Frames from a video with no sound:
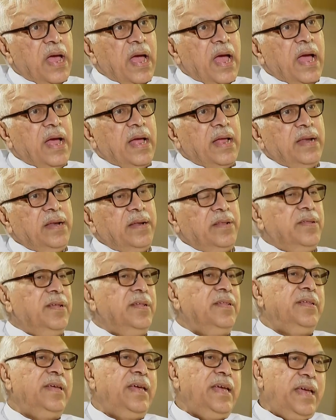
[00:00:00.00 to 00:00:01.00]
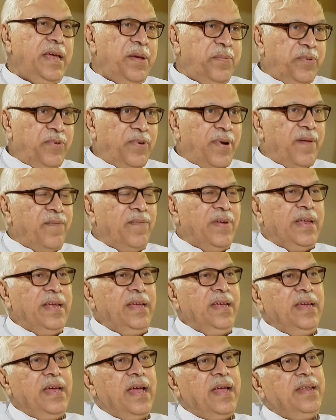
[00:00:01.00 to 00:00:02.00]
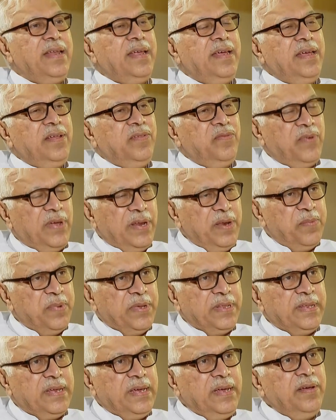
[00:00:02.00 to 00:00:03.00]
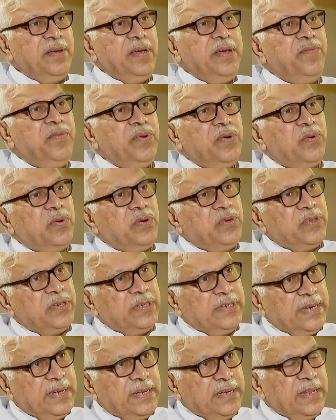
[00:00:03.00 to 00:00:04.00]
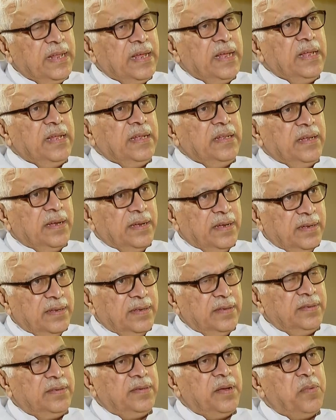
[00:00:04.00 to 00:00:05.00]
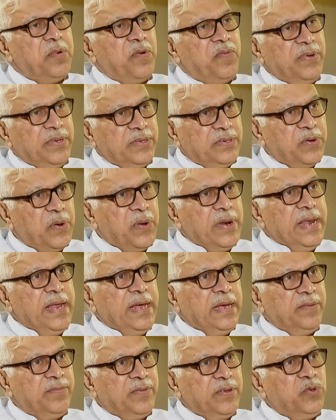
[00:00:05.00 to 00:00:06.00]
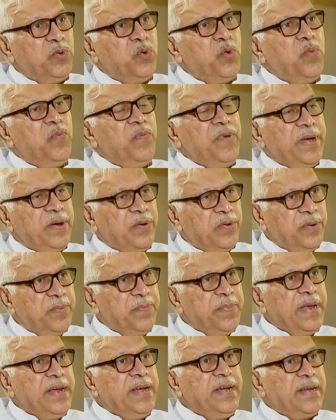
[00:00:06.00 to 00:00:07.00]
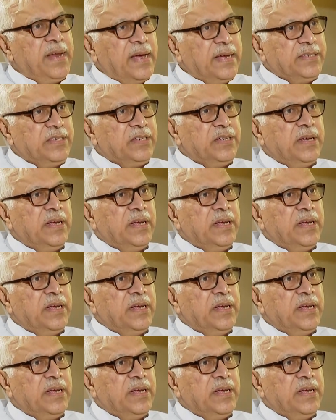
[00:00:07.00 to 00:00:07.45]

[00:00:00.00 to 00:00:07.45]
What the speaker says: And since he keeps traveling and he is very busy, if he could suggest some of his colleagues with whom we could be in touch